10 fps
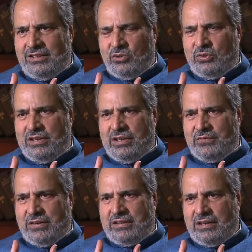Union
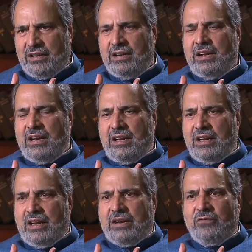of India.
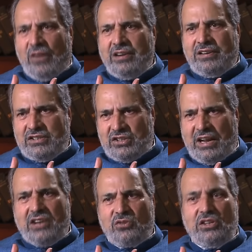And one
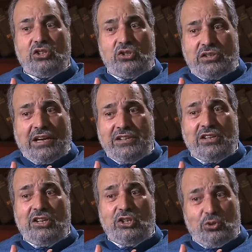region, actually
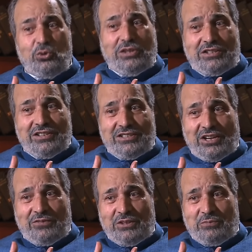technically two regions
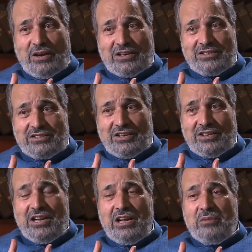are with
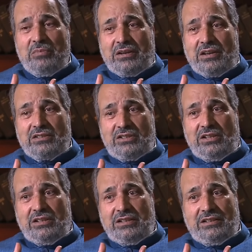Pakistan. Right. Because
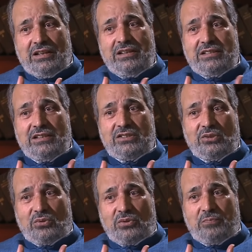the, there is a
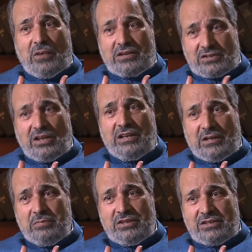so Pakistan
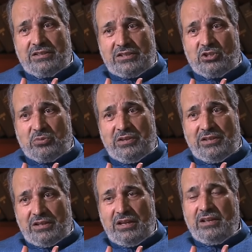administered
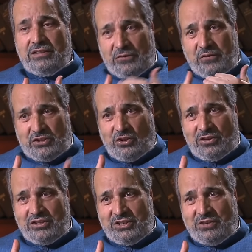Kashmir the
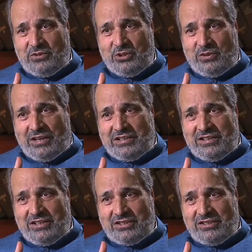phraseology of the
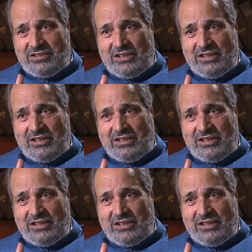United Nations.